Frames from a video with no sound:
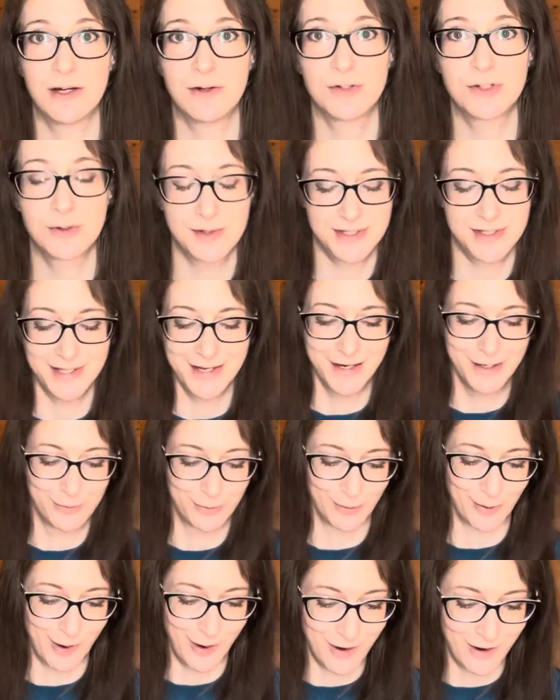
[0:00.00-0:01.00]
So it's like,
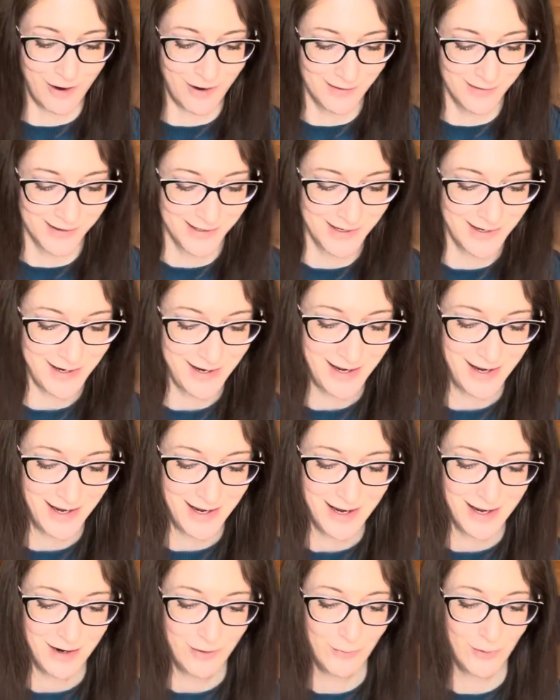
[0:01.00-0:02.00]
we're
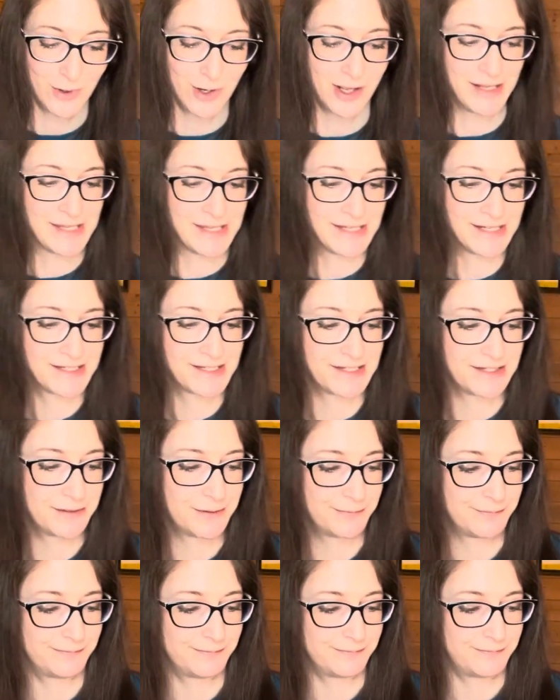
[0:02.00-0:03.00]
all in this
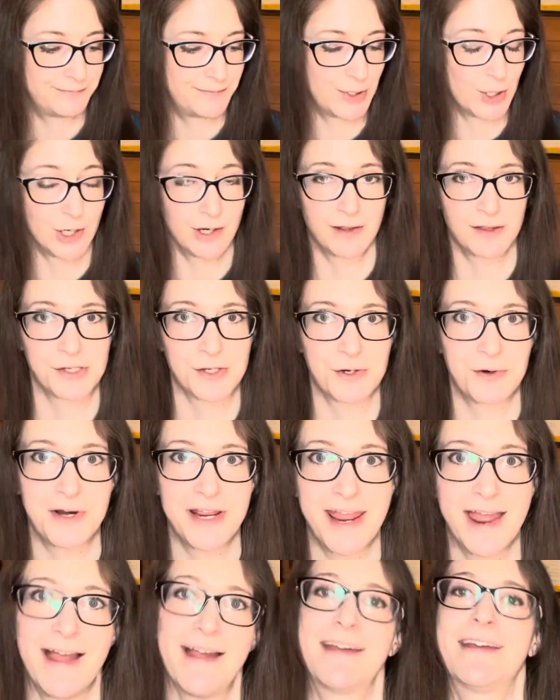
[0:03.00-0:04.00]
part of the
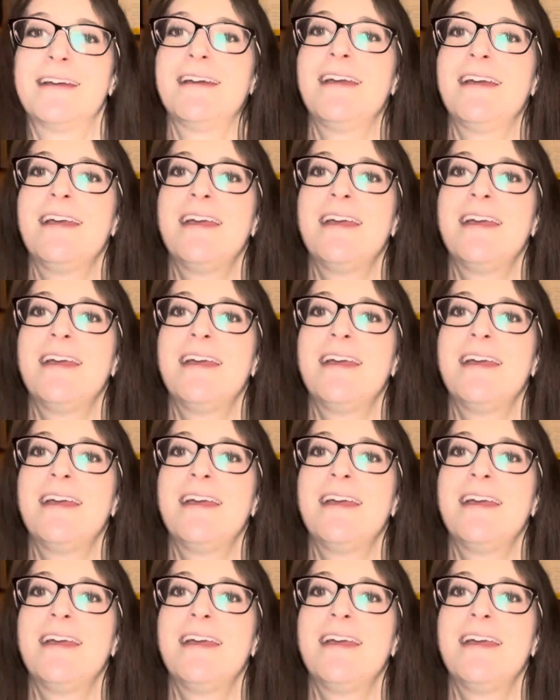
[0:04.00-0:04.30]
Zodiac.